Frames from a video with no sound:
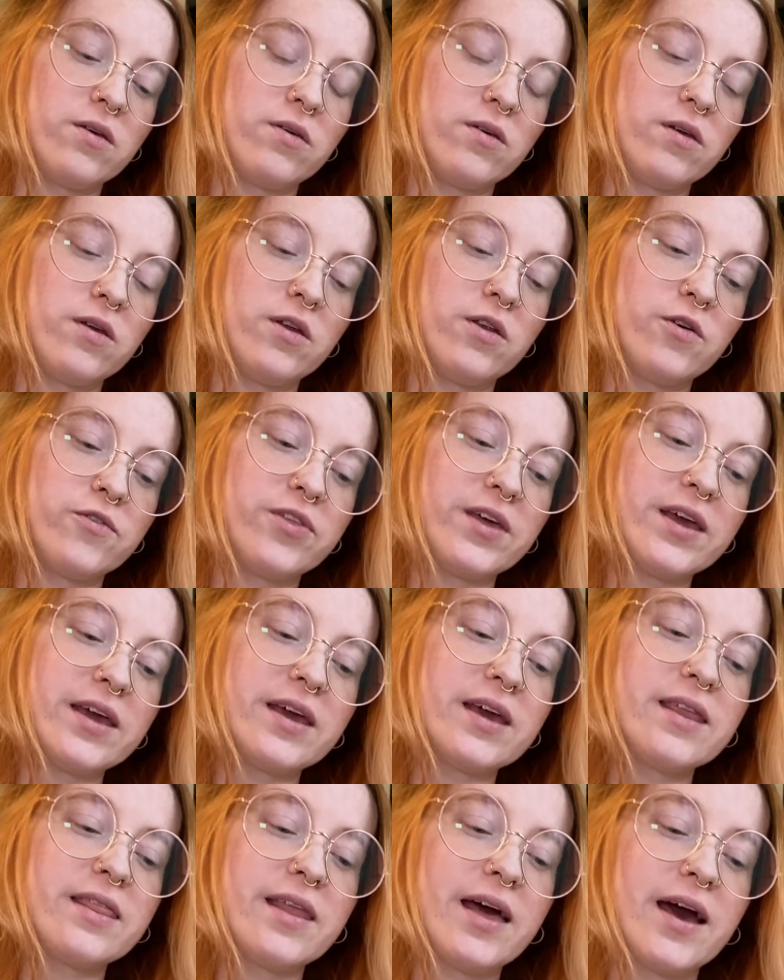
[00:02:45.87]
know,
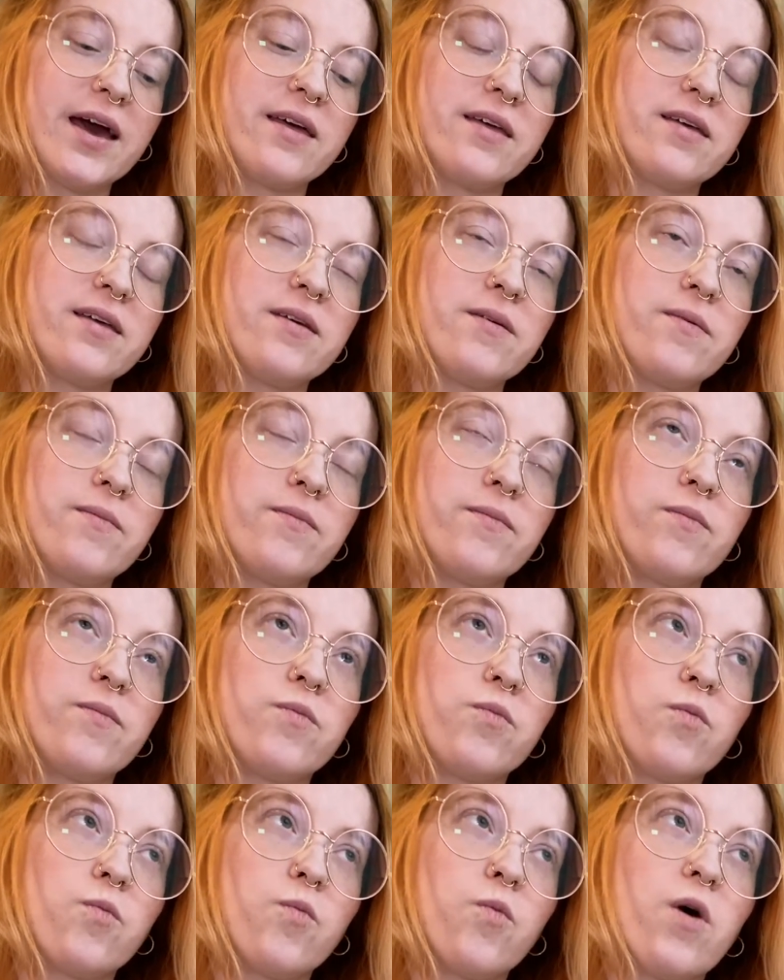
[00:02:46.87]
thinking that
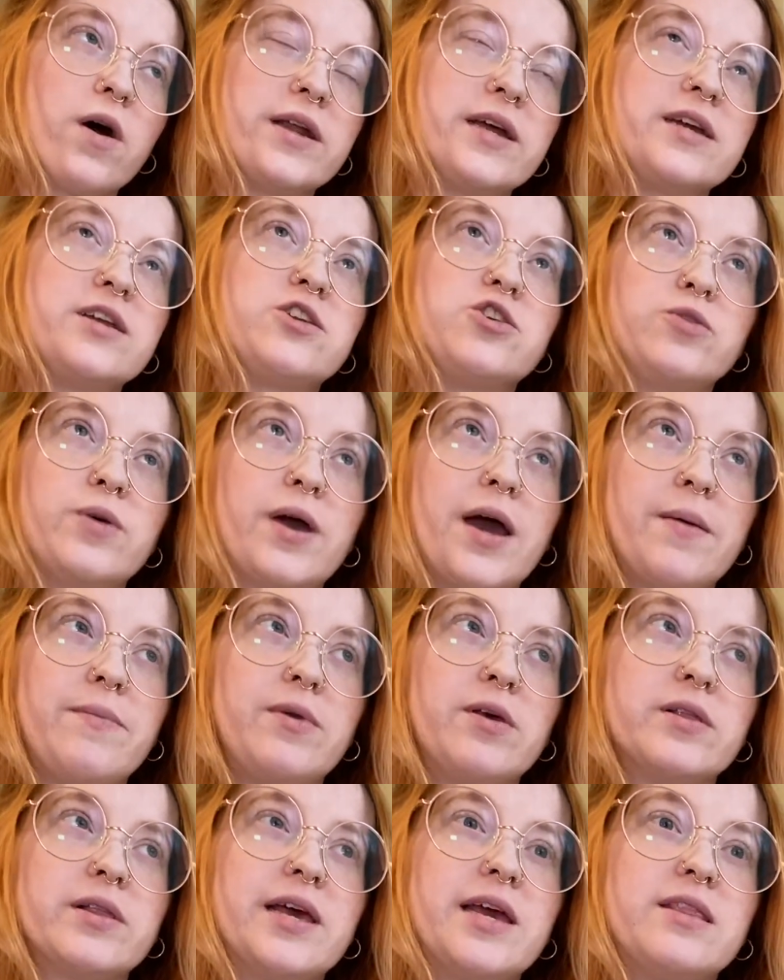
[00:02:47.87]
wanting to
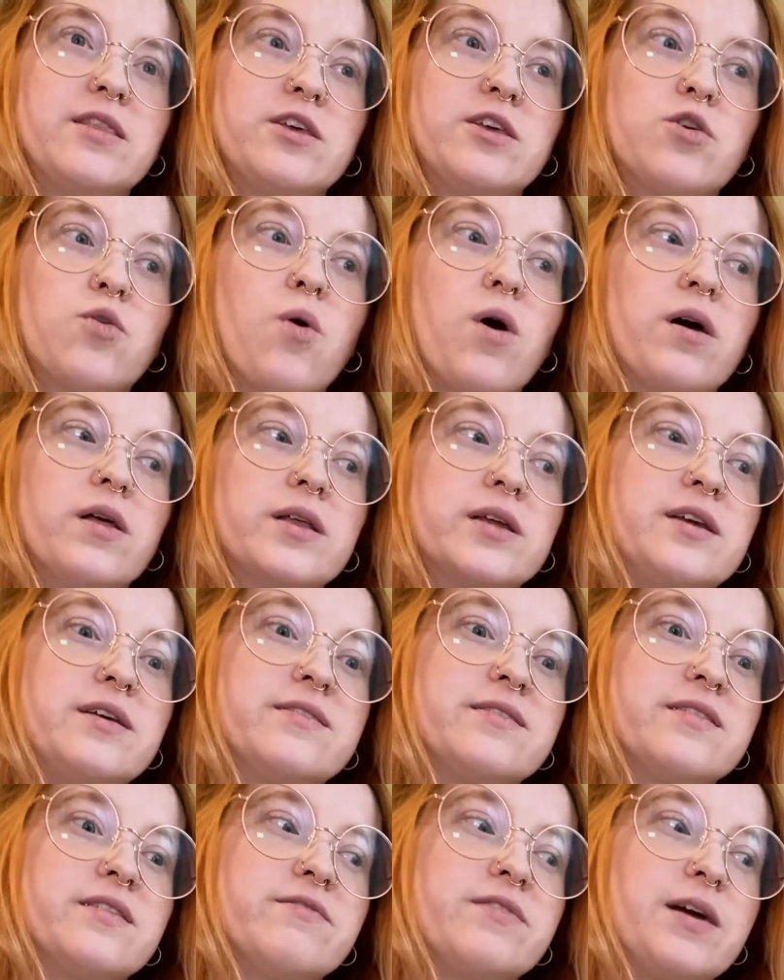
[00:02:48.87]
emulate the
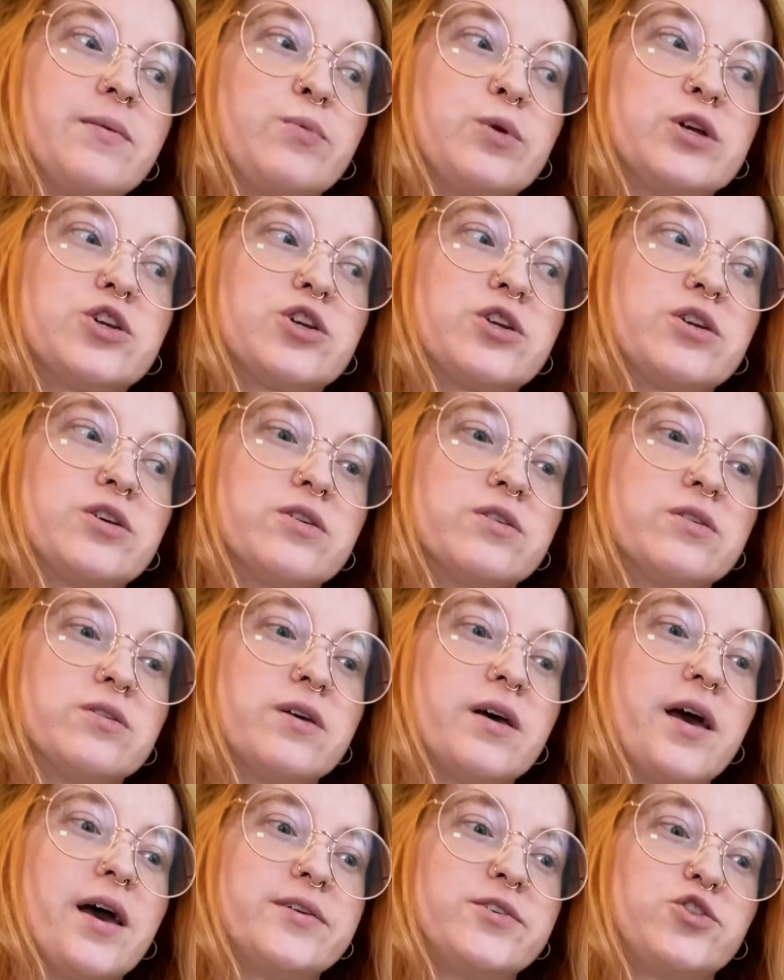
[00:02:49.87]
qualities and the
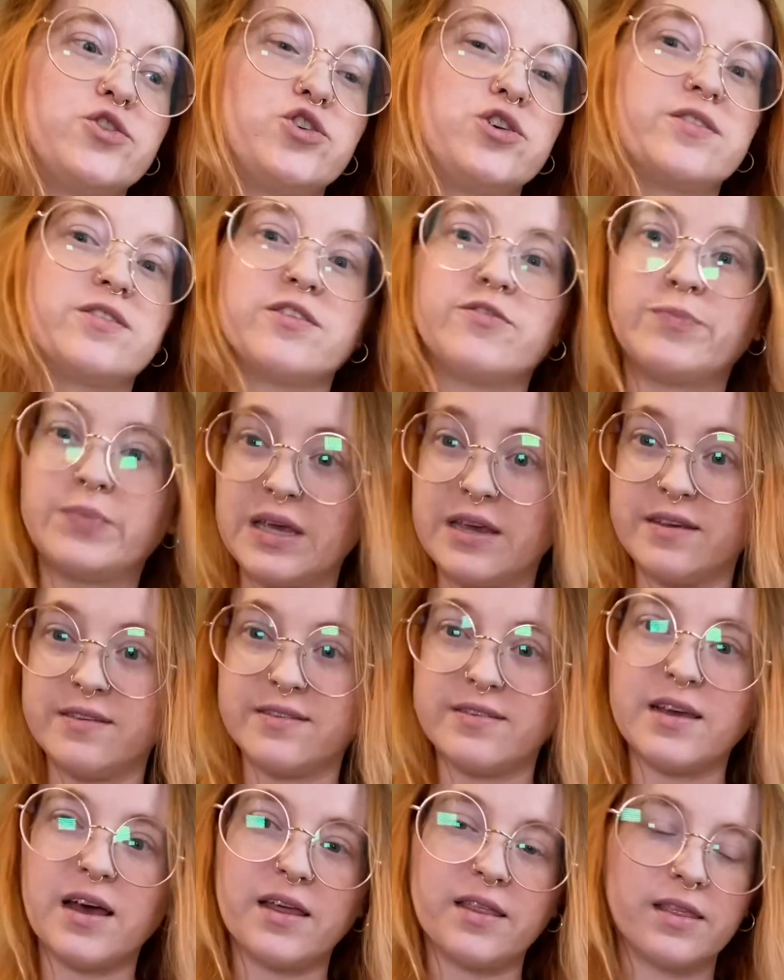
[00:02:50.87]
vibrational energies of
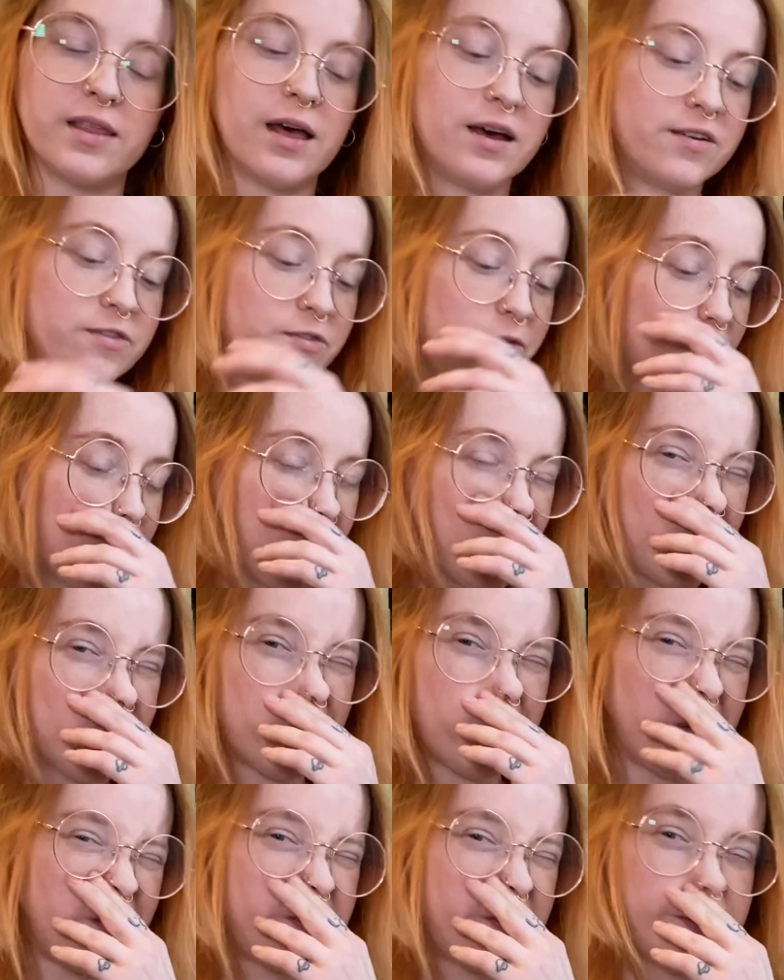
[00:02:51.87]
peace and love, pardon
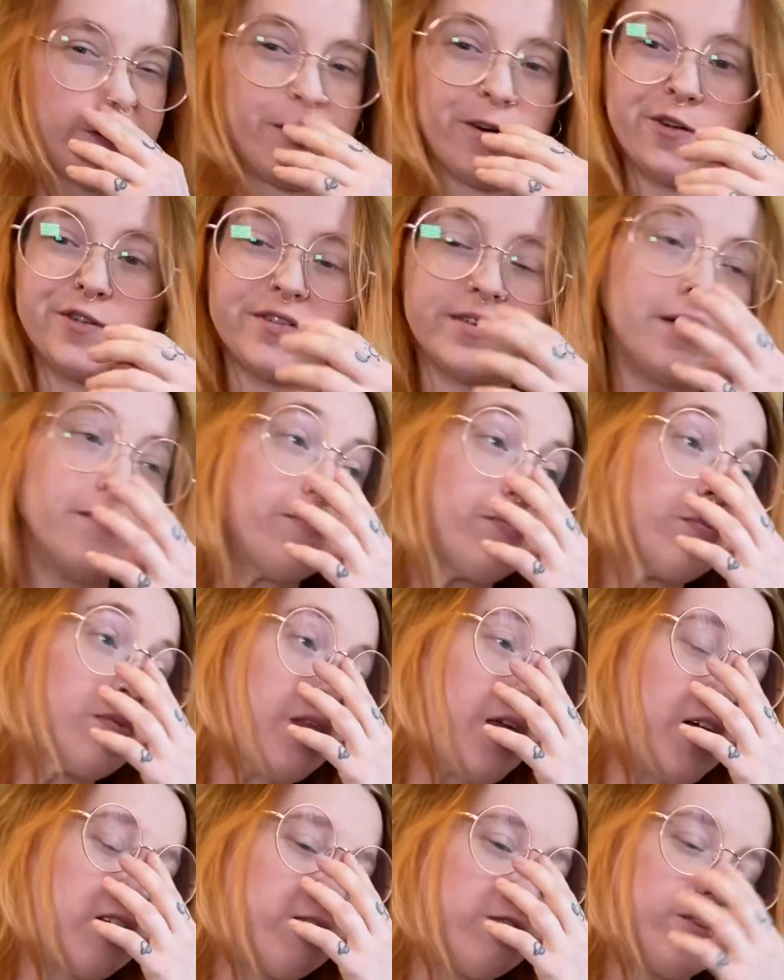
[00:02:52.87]
my itchy nose,
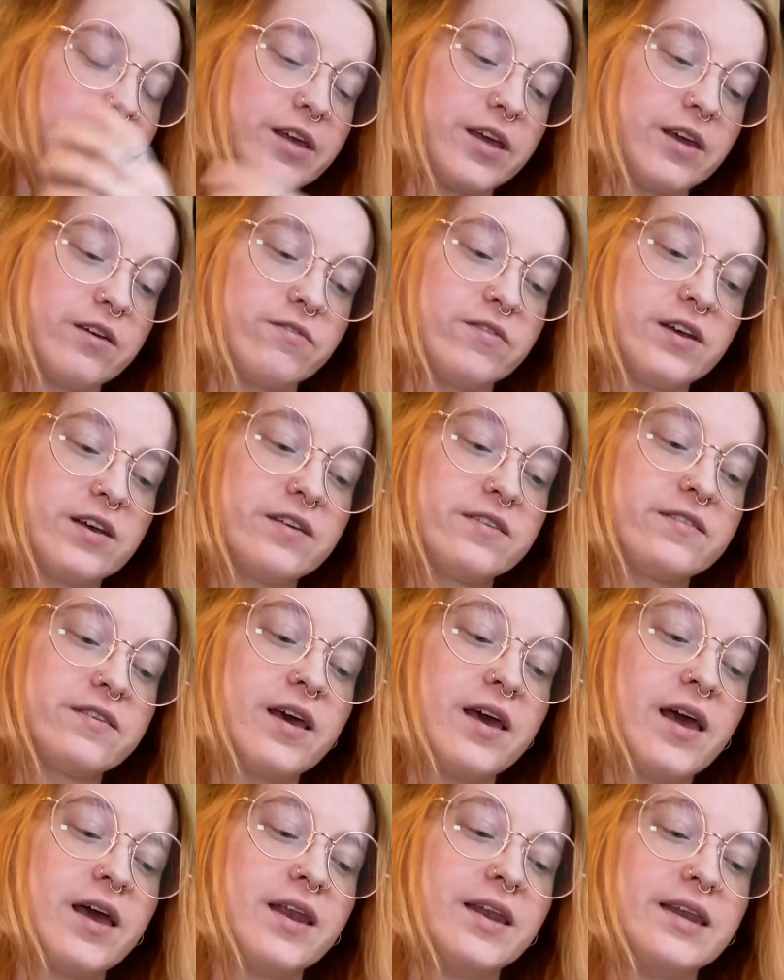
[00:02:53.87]
and forgiveness
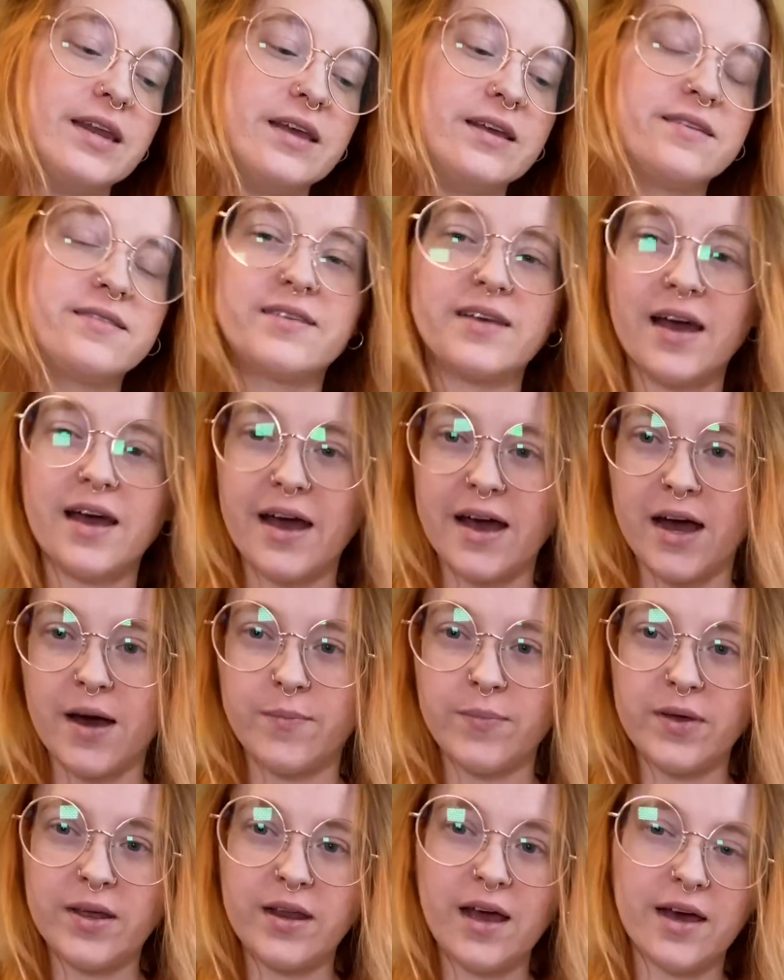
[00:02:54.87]
needs to
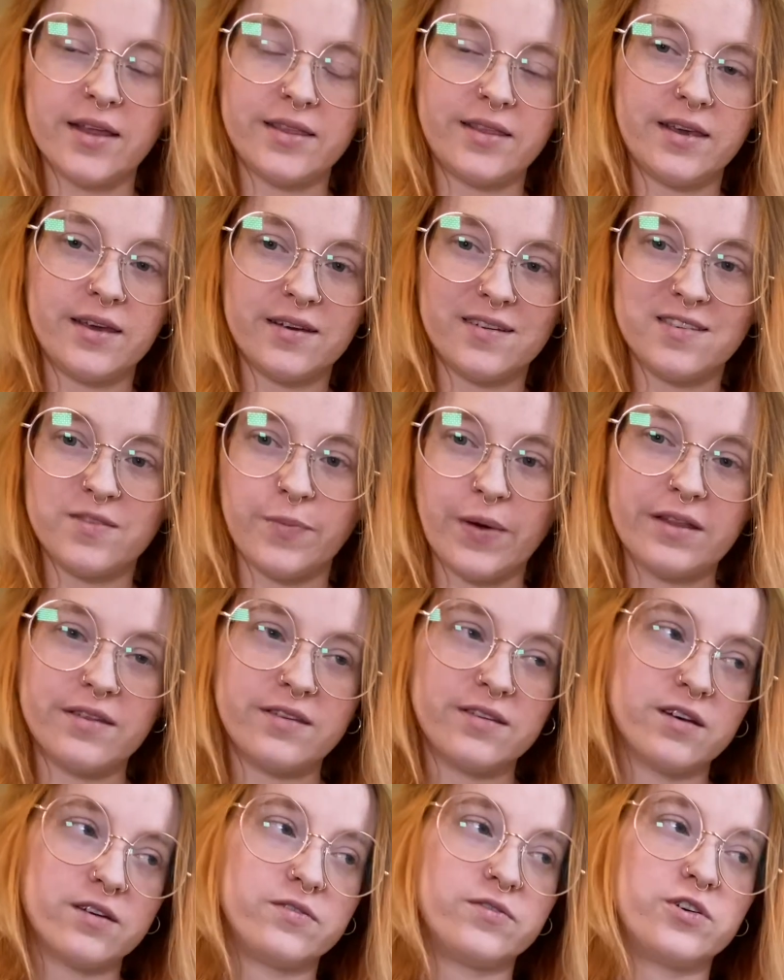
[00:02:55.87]
happen at the expense
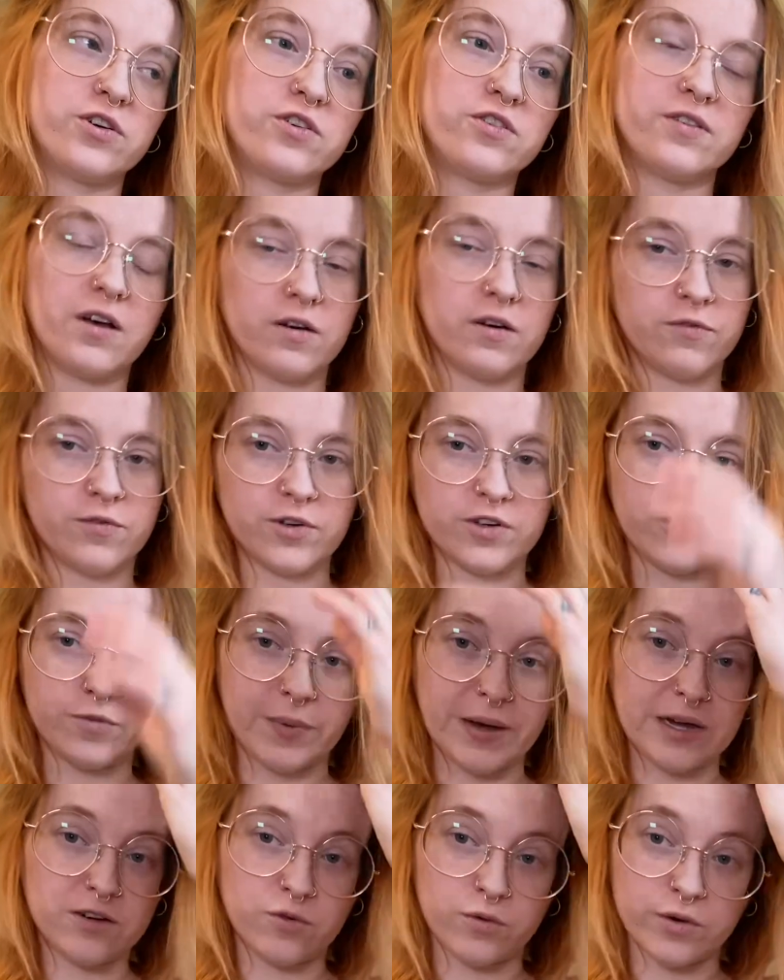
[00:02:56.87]
of your
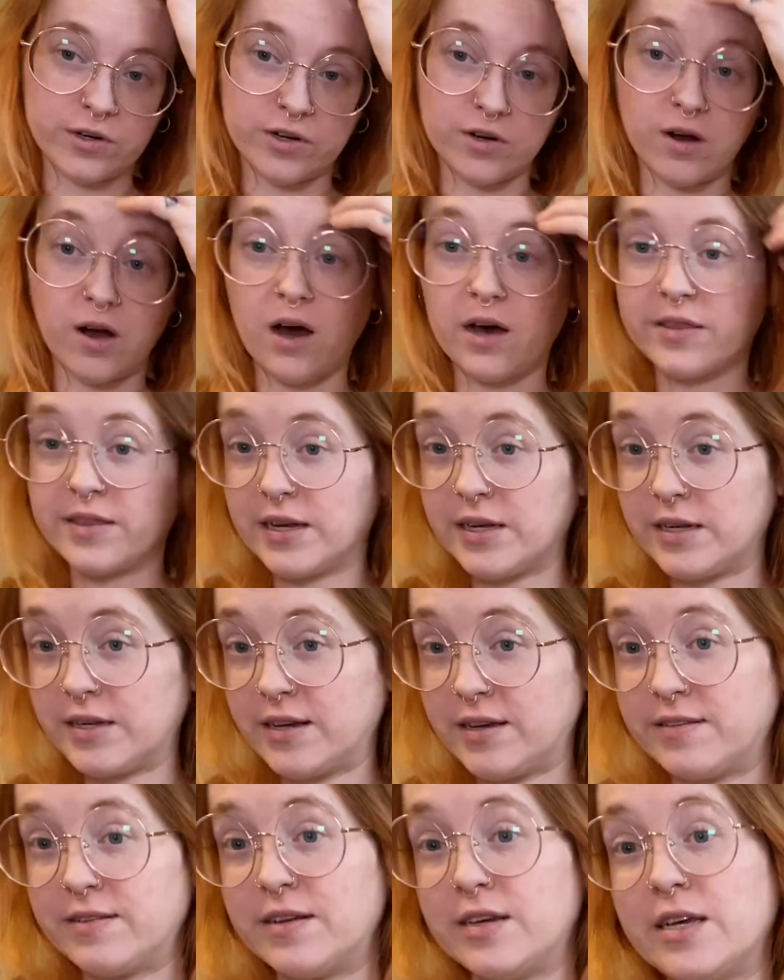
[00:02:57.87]
self-respect or your
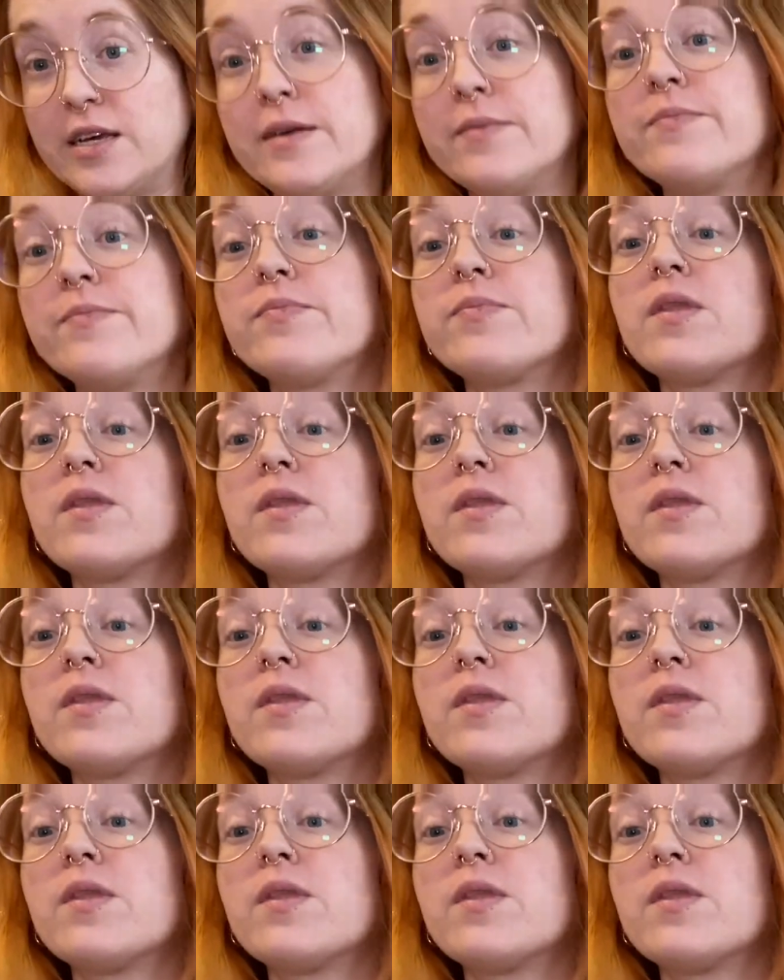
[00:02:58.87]
authenticity.